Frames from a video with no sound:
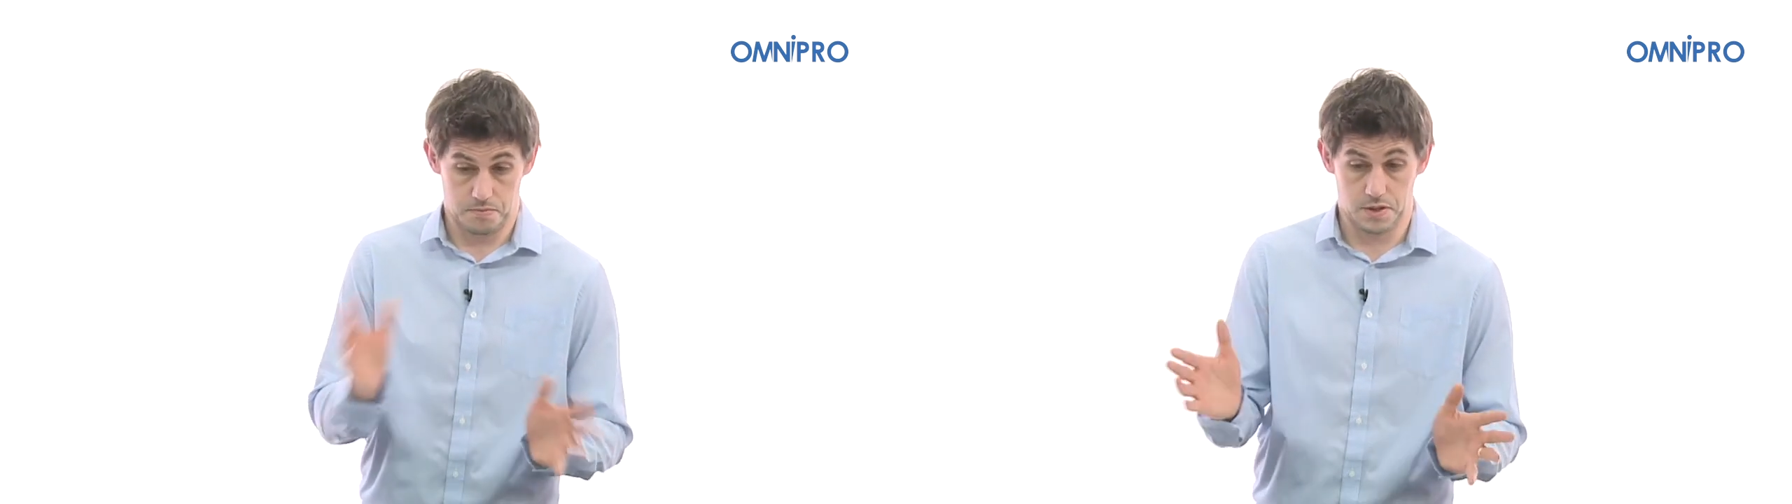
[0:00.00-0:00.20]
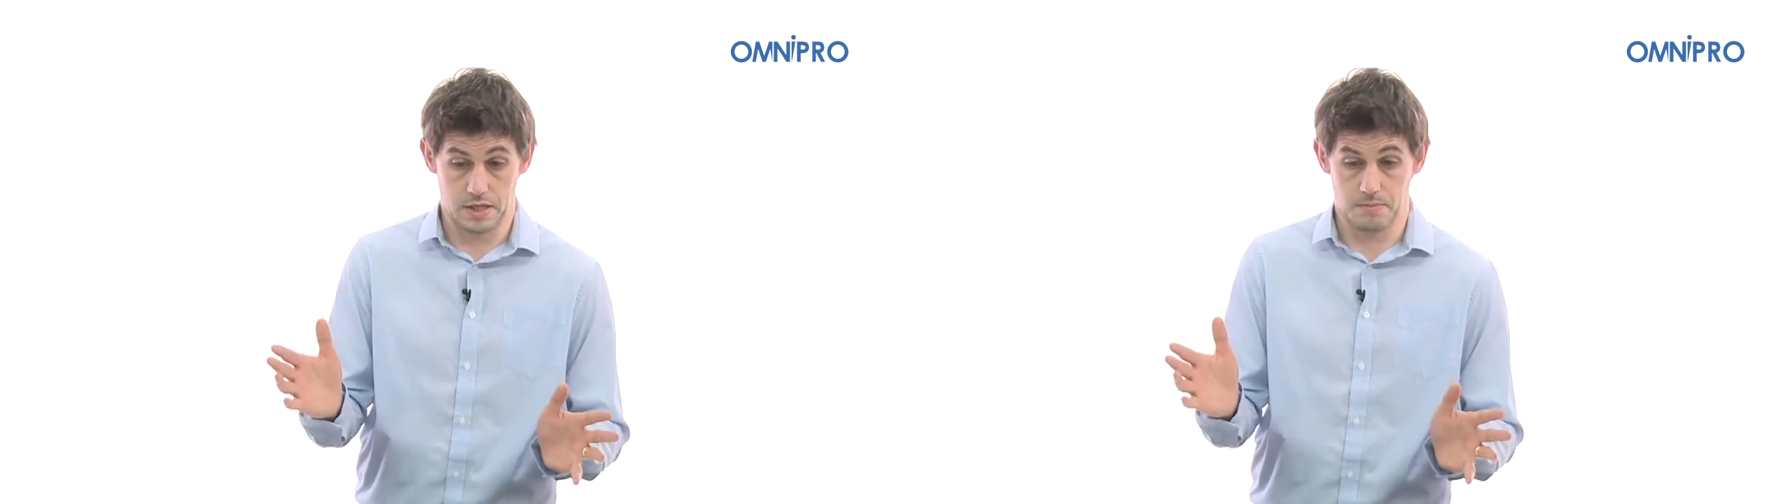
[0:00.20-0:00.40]

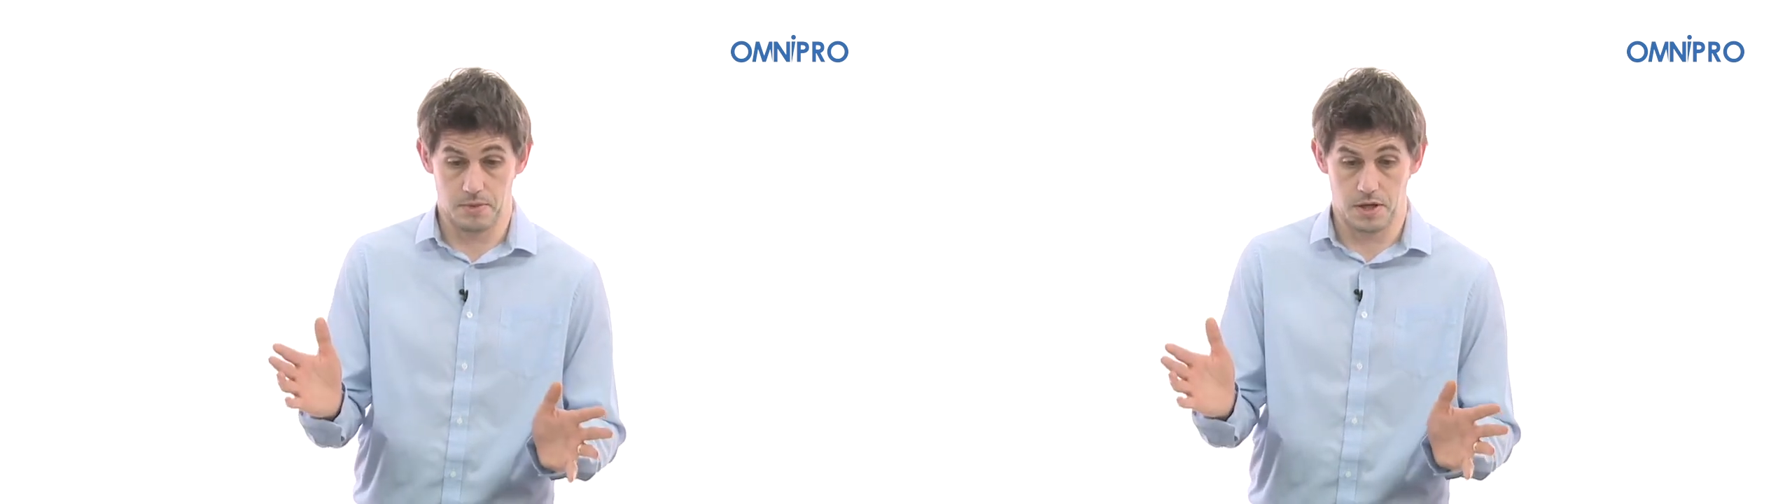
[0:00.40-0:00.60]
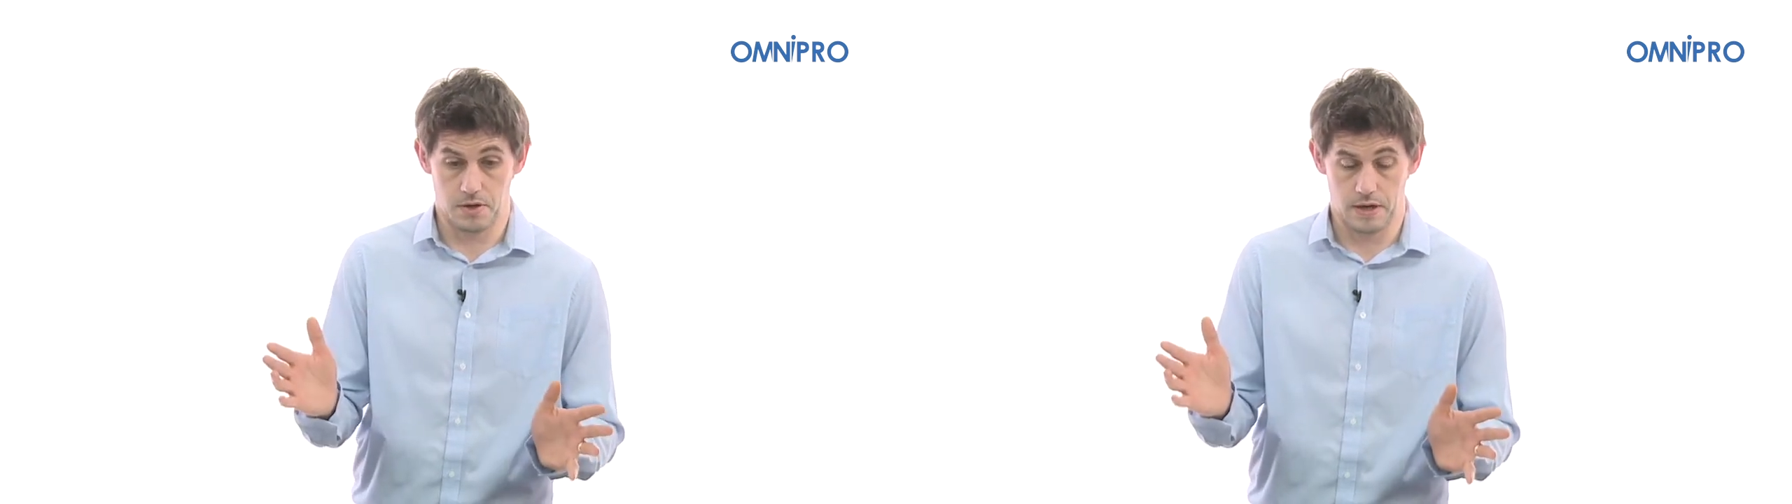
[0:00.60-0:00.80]
December
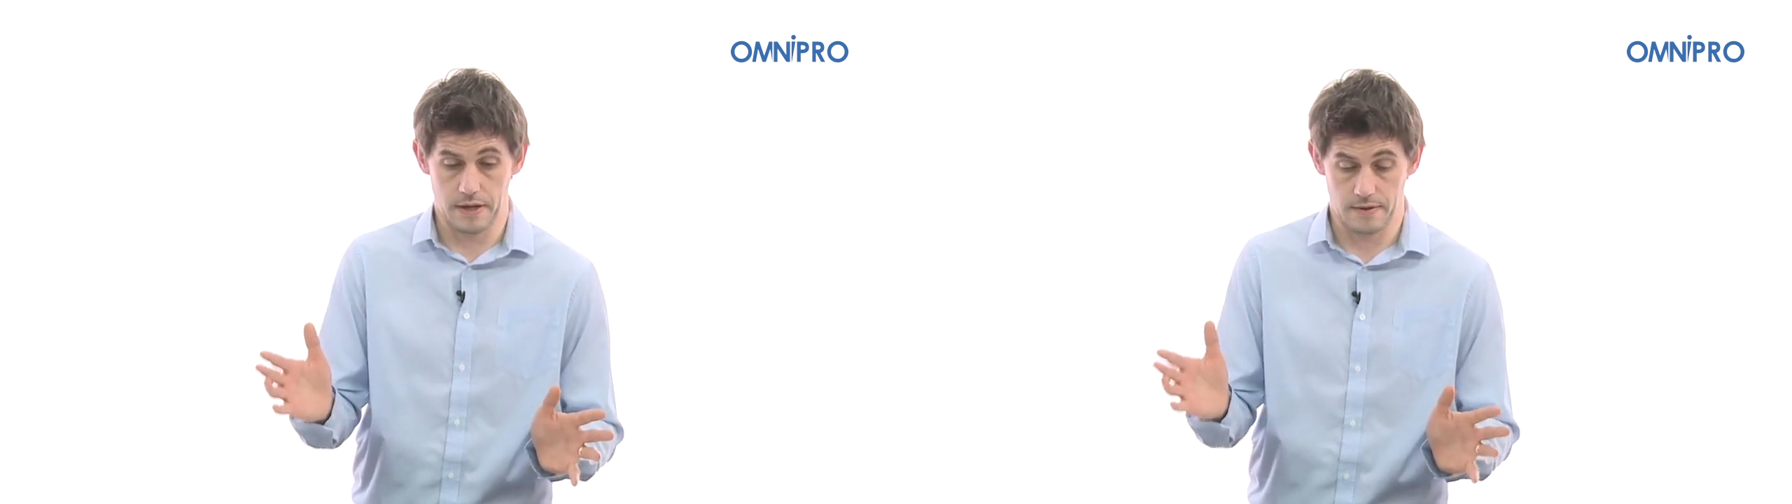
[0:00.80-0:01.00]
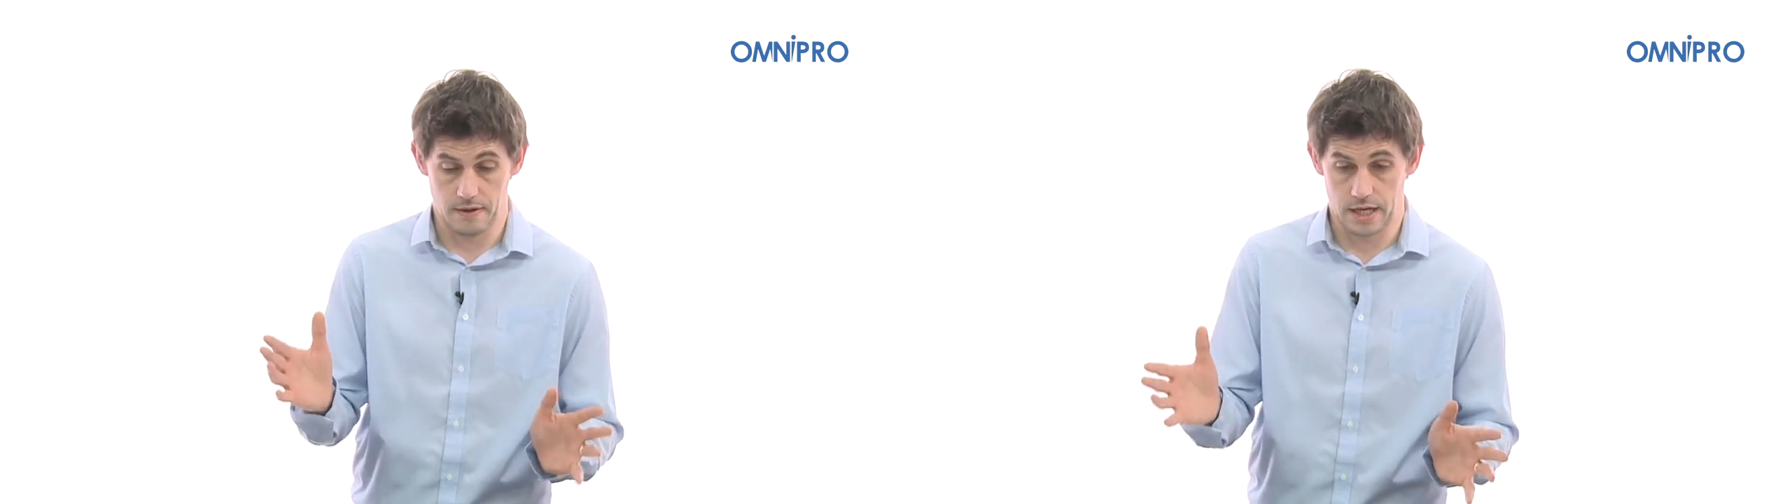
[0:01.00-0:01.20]
year
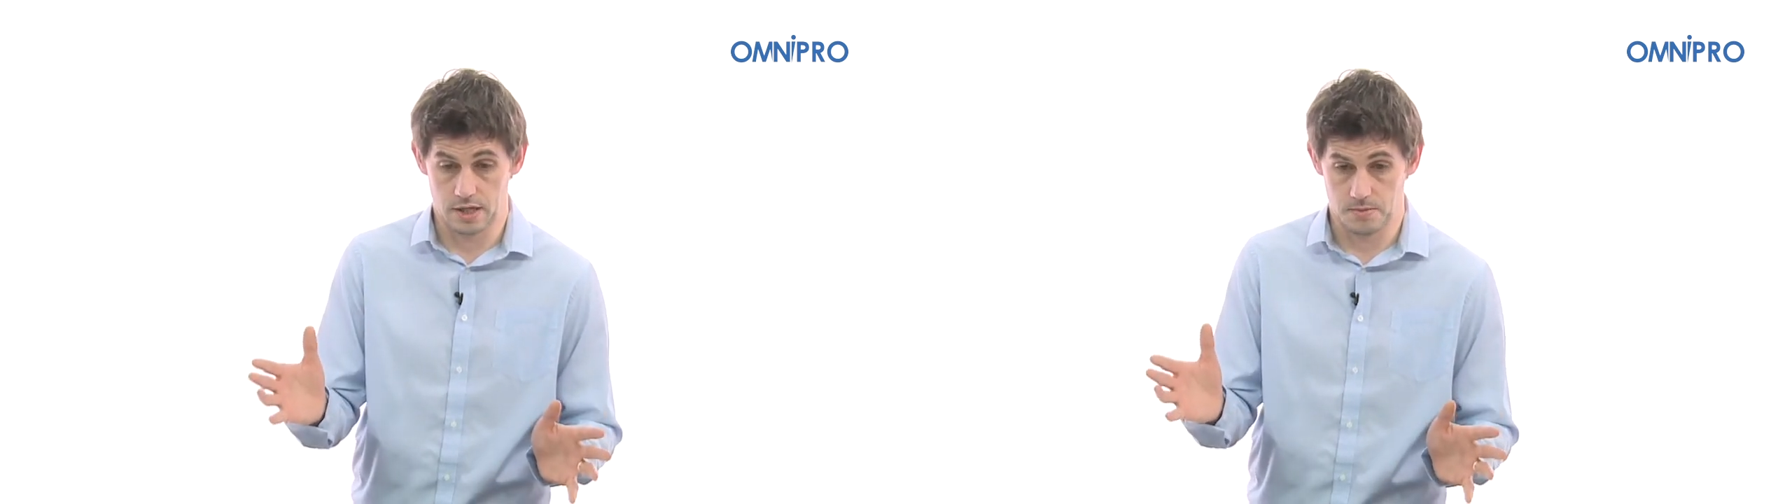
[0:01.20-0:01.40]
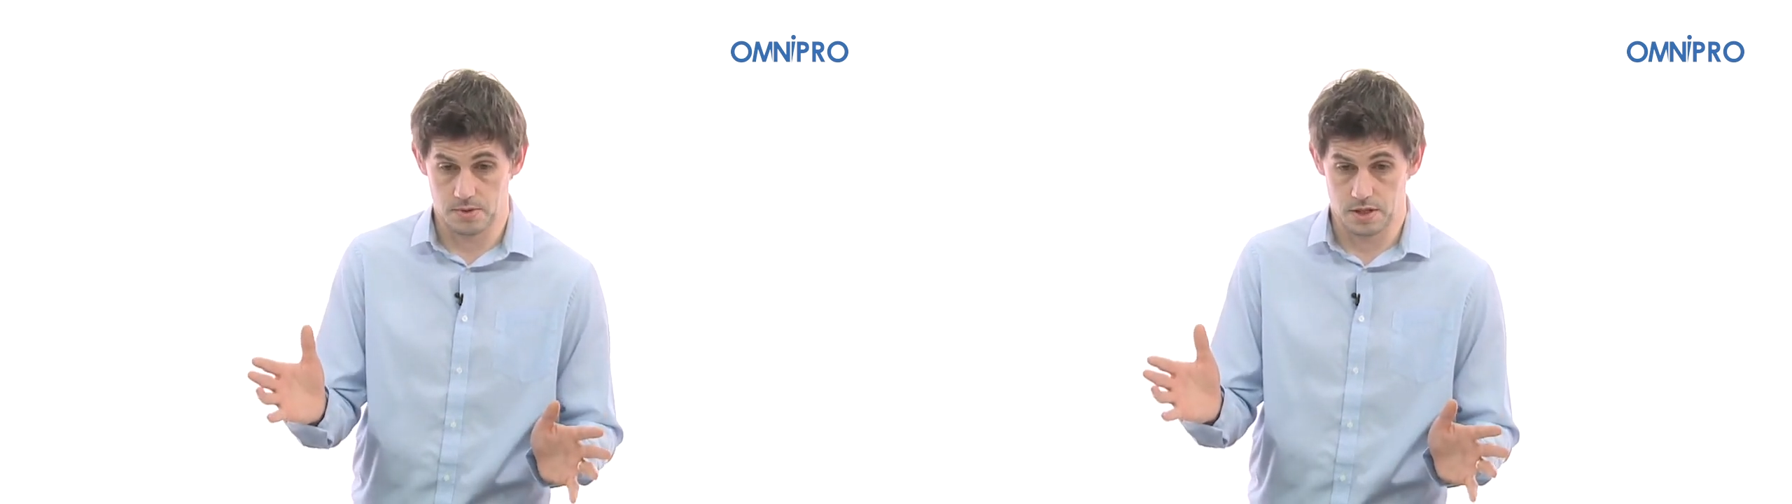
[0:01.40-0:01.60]
end, that
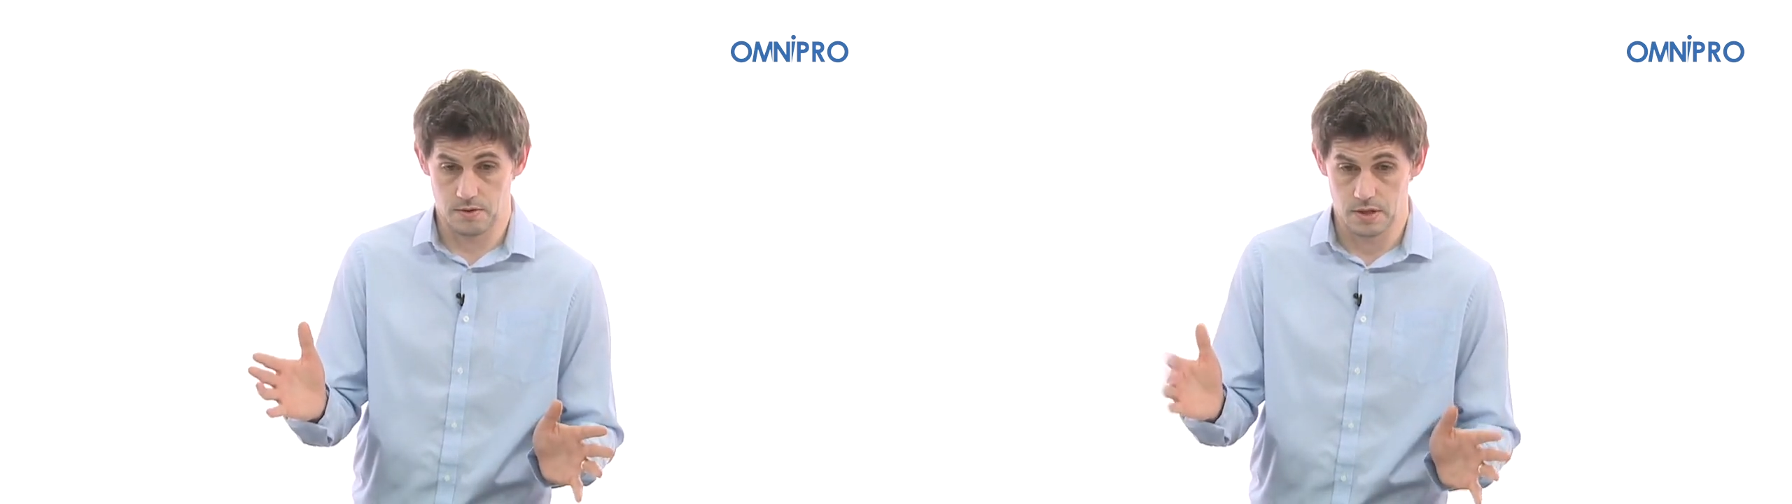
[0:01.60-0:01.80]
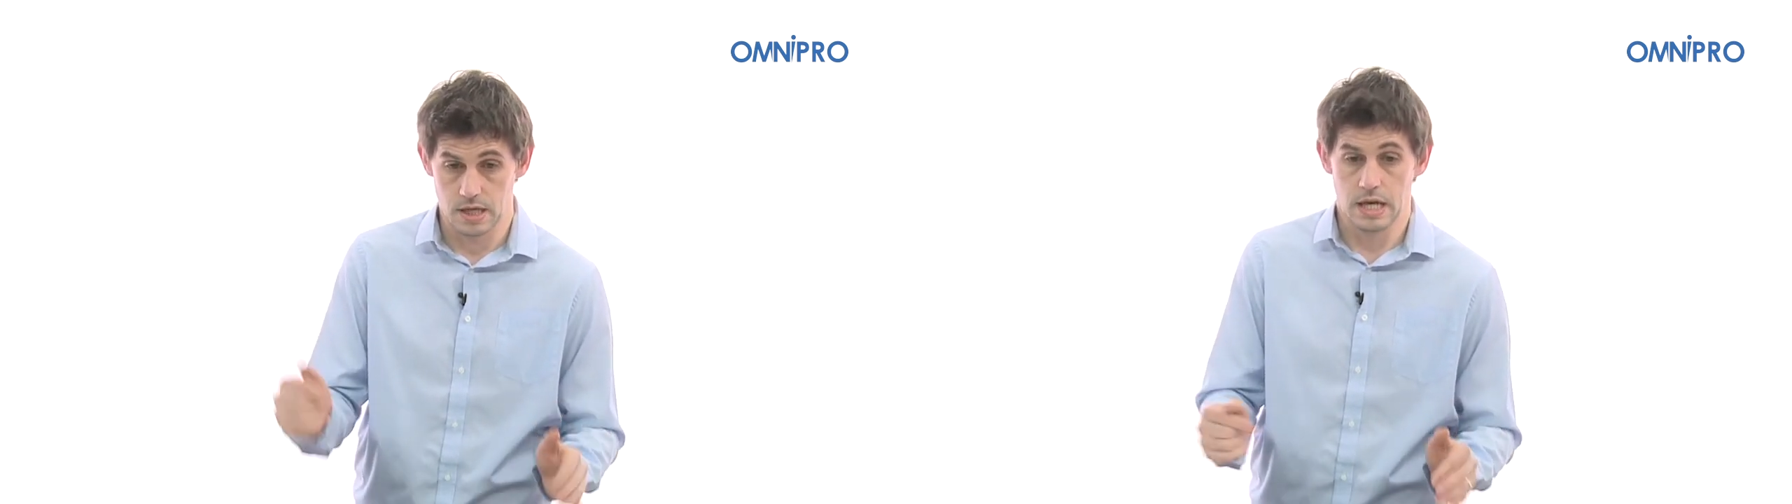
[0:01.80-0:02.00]

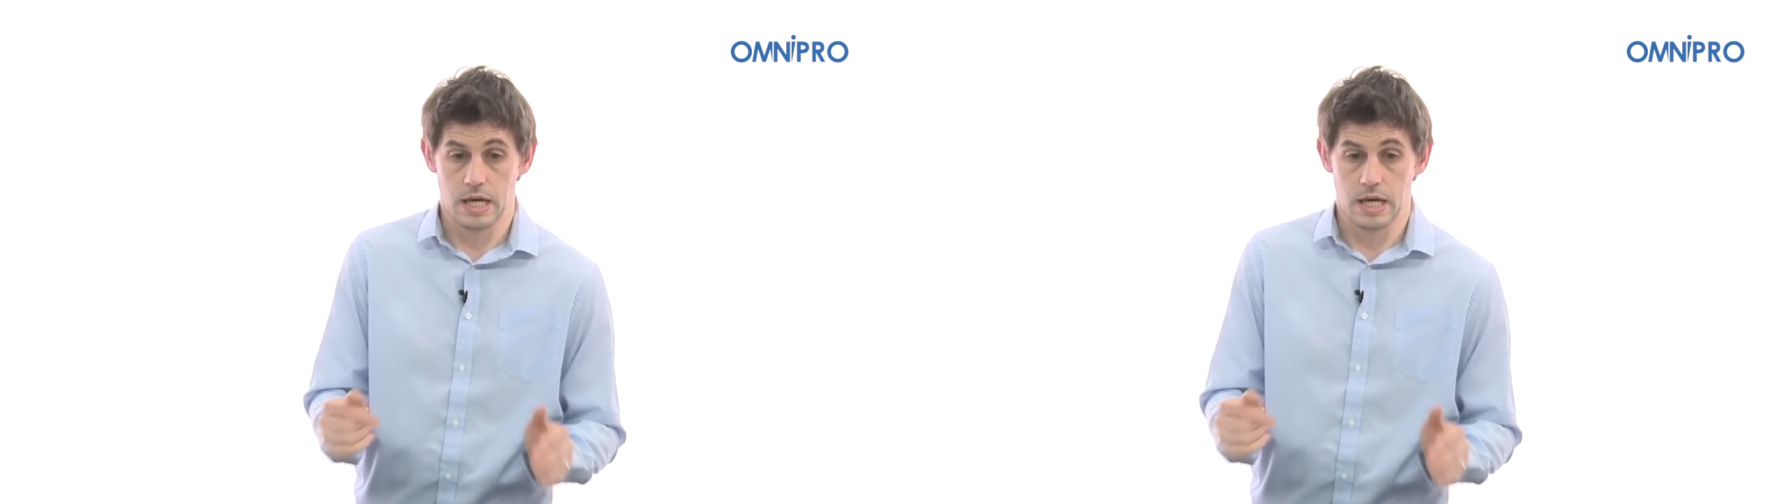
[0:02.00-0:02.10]
subsidiary,